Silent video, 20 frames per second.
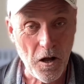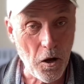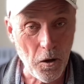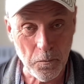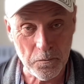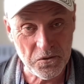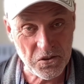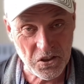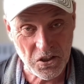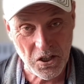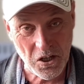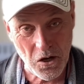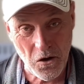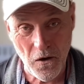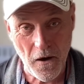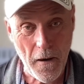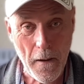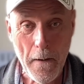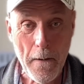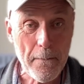I'm
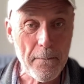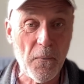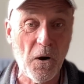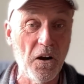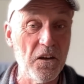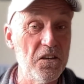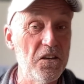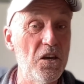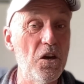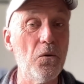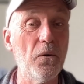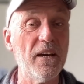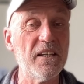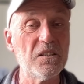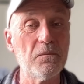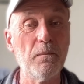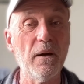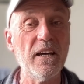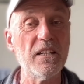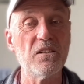sure my
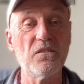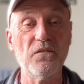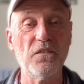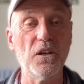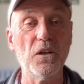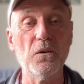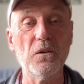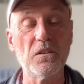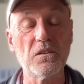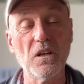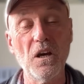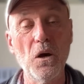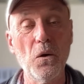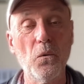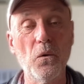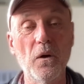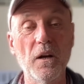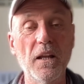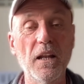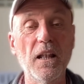US-based viewers
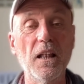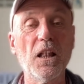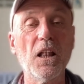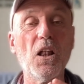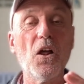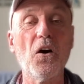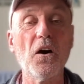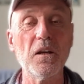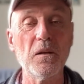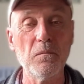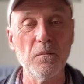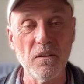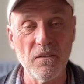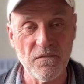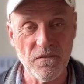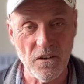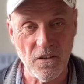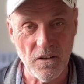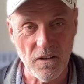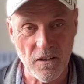will enlighten me
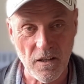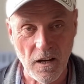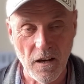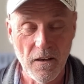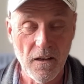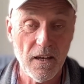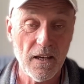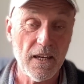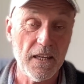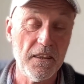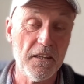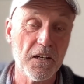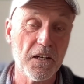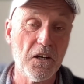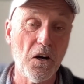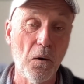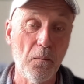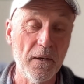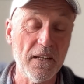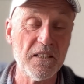further in the
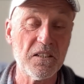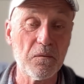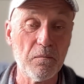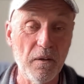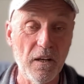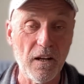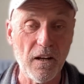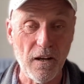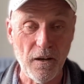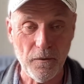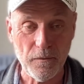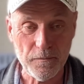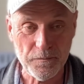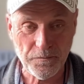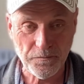comments below.